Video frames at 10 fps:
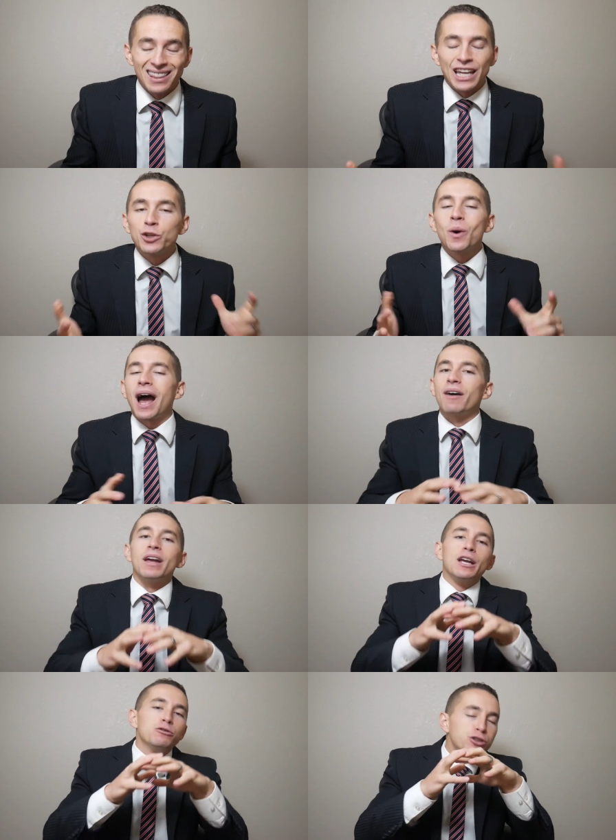that you have
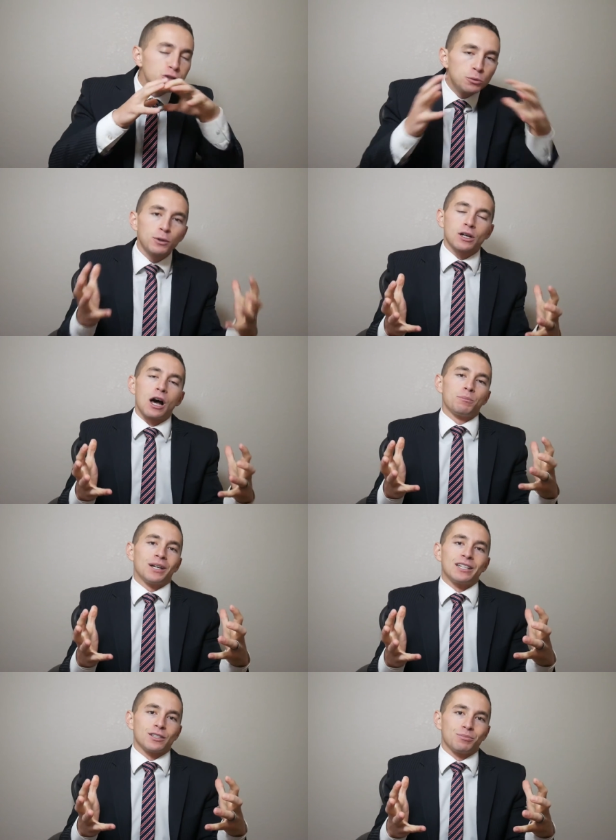a super
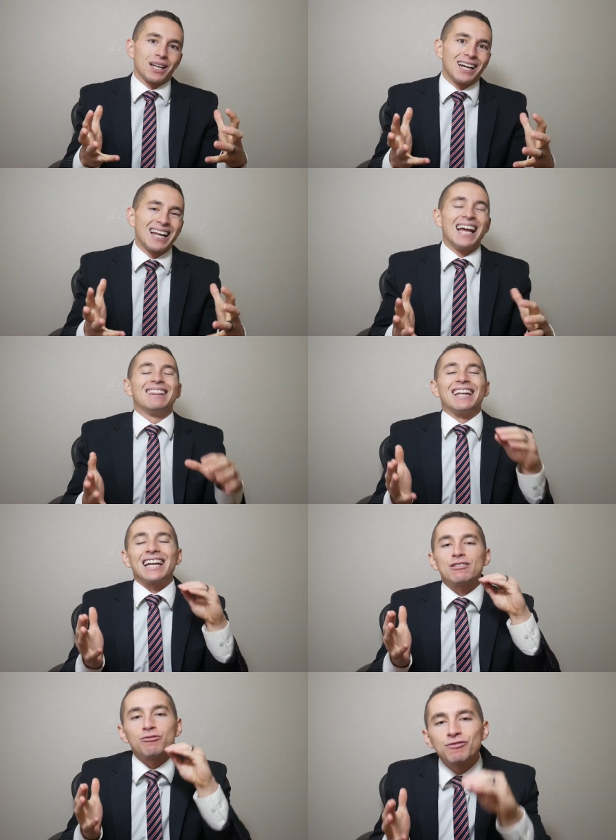comprehensive plan that
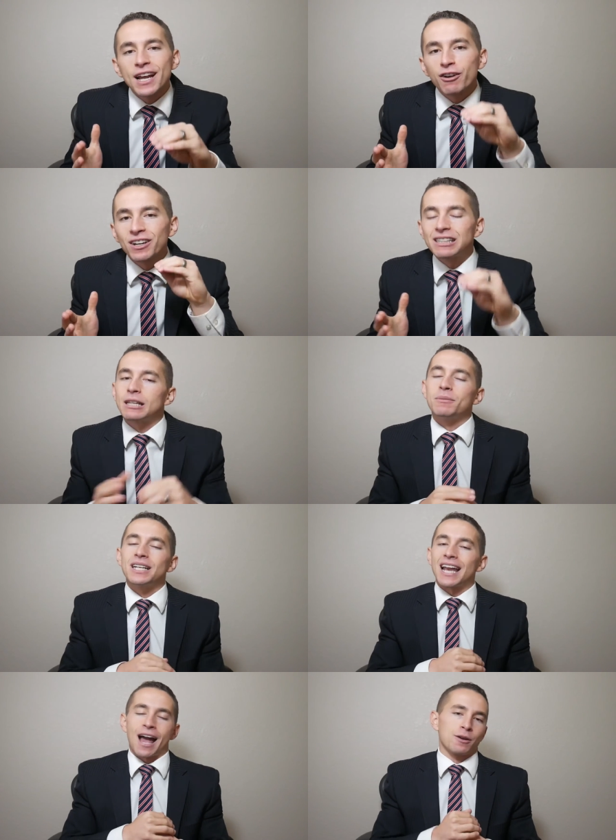has very
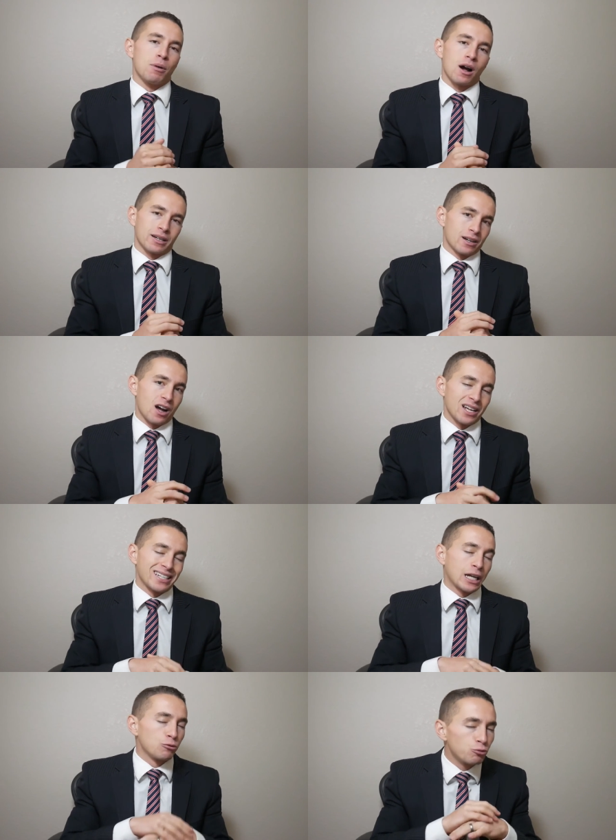limited out-of-pocket costs
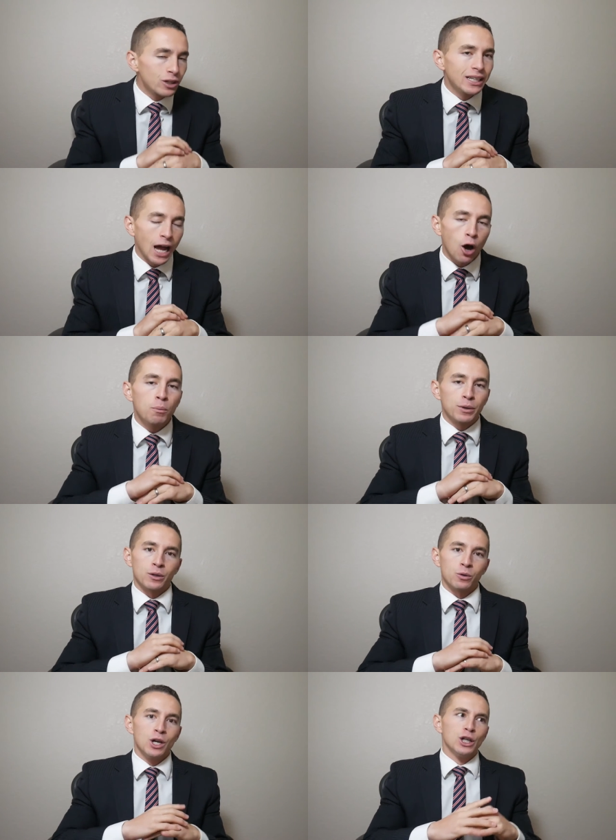that can really help
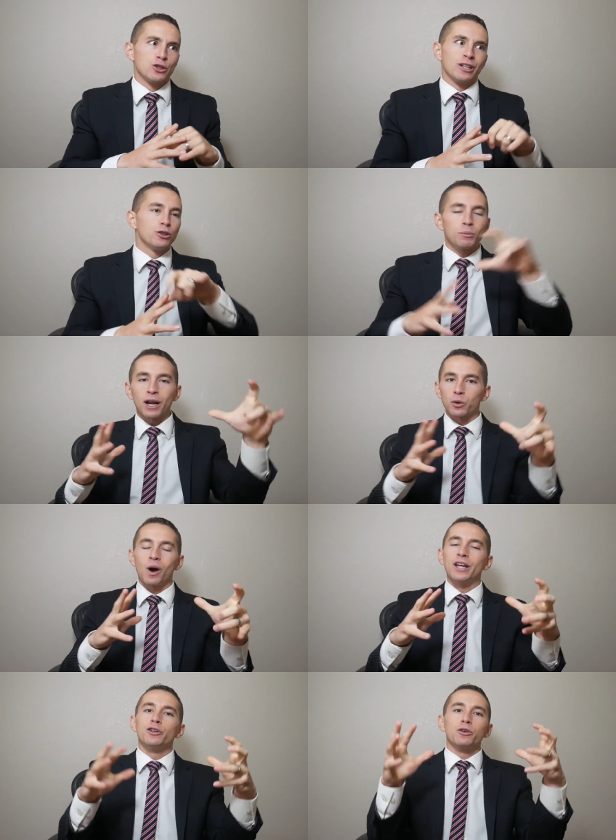you so that no matter
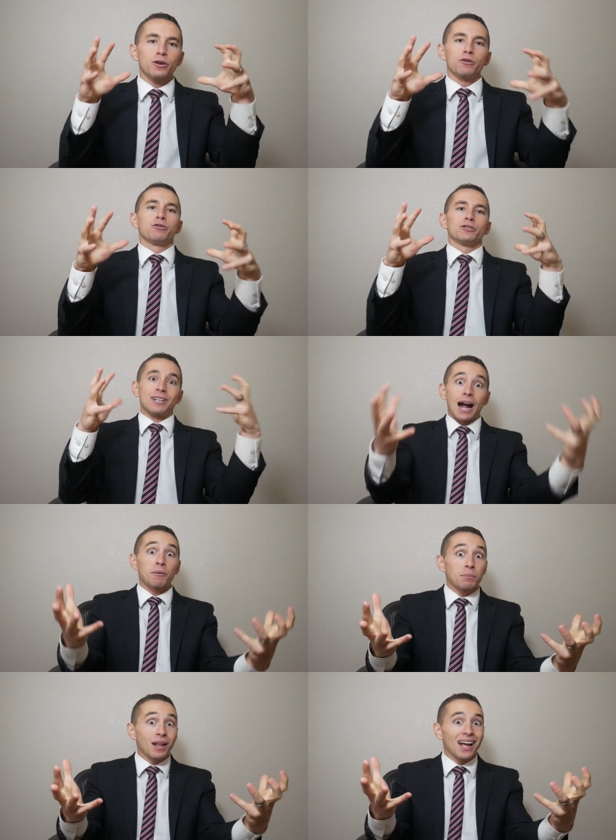what, your, your
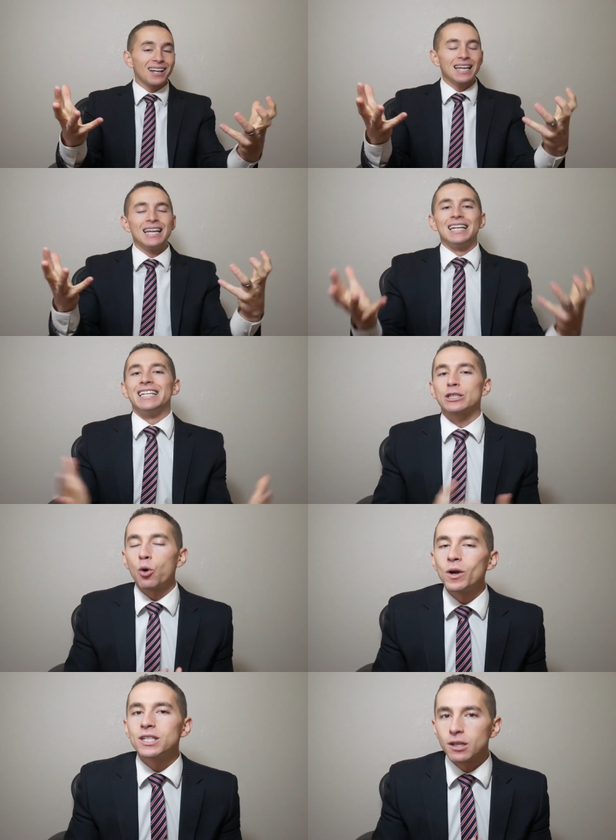retirement plan is
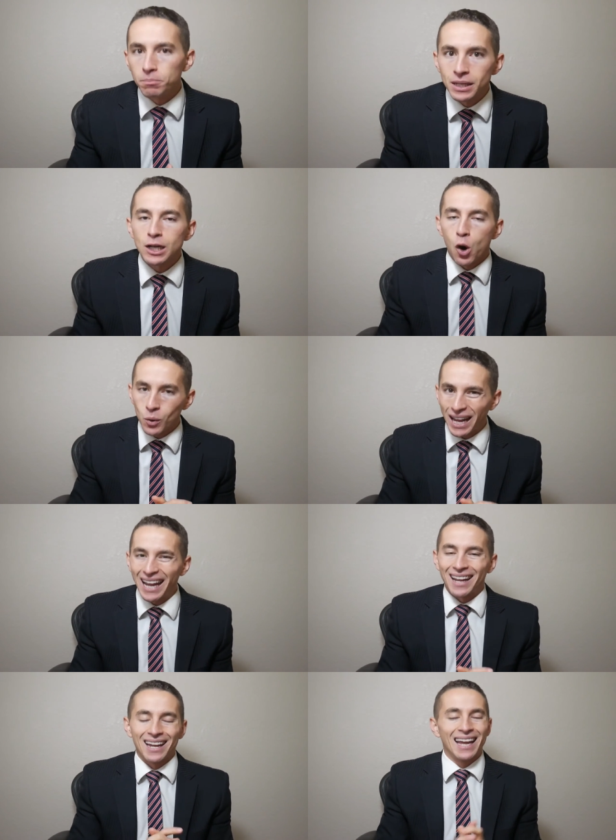going to be
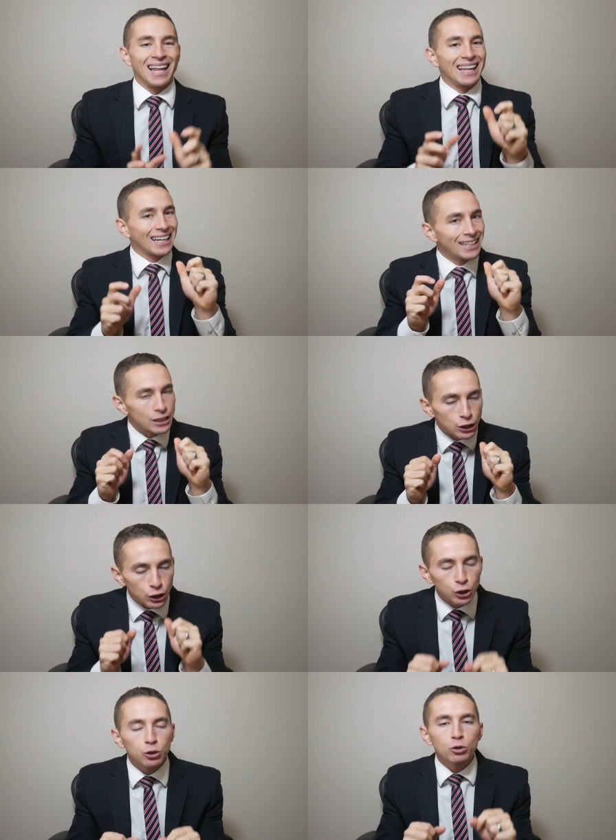okay. And that is a
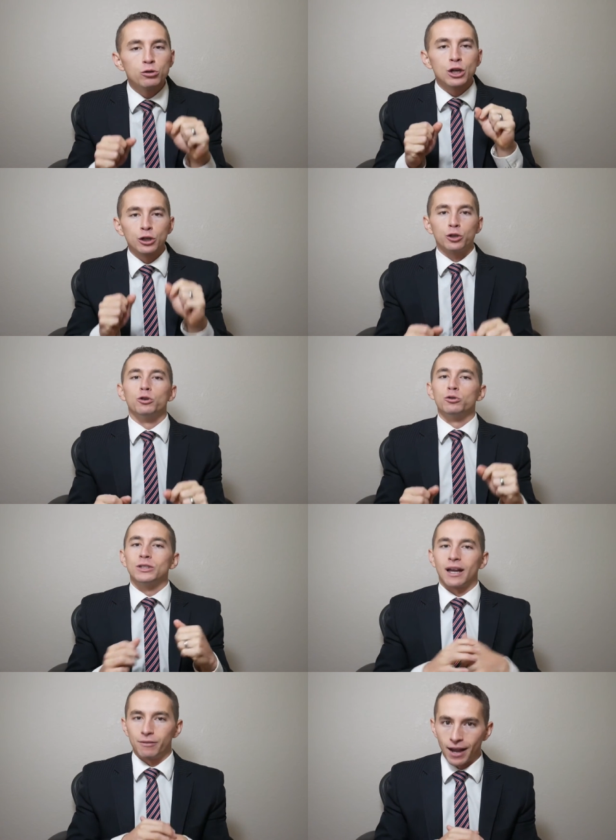huge,
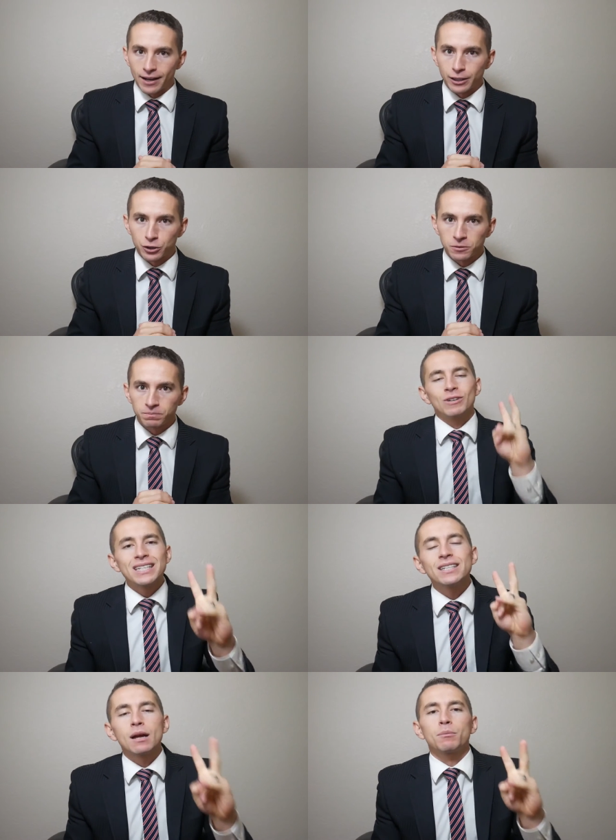huge advantage.
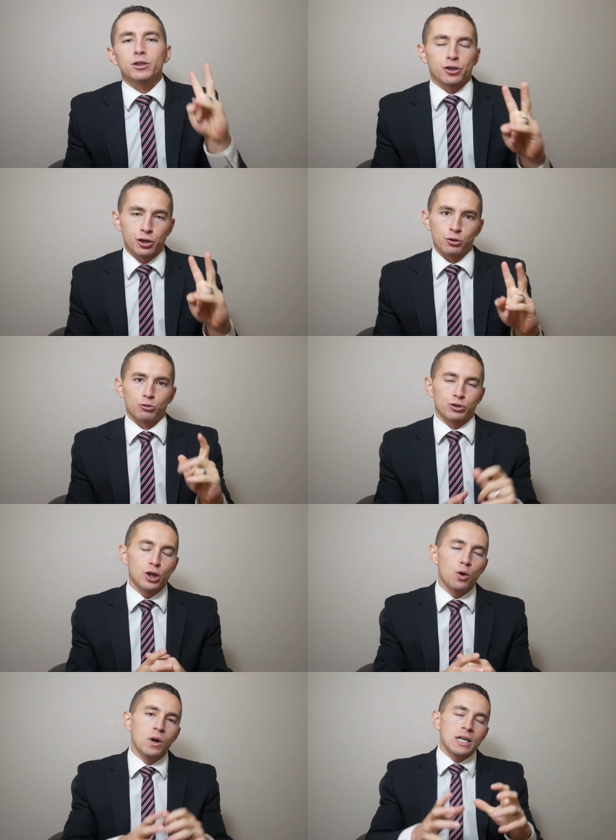Reason number two.
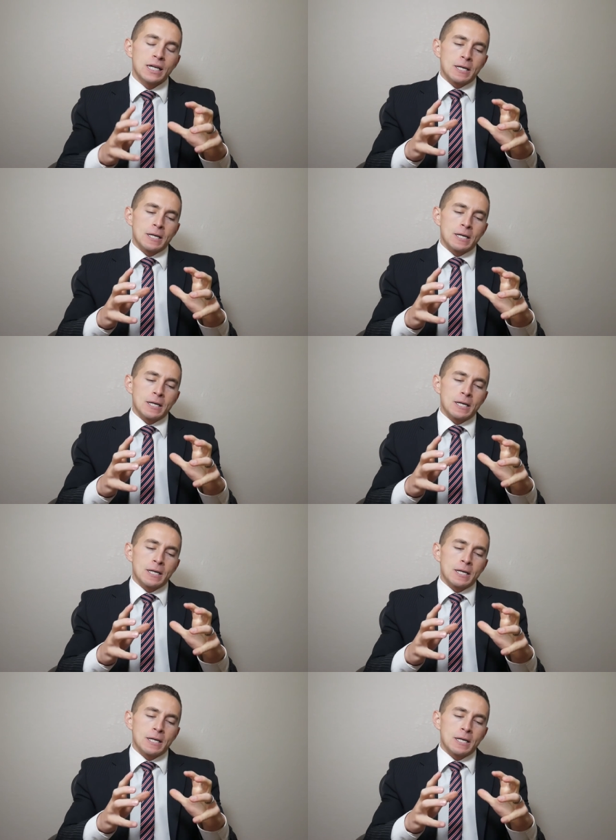So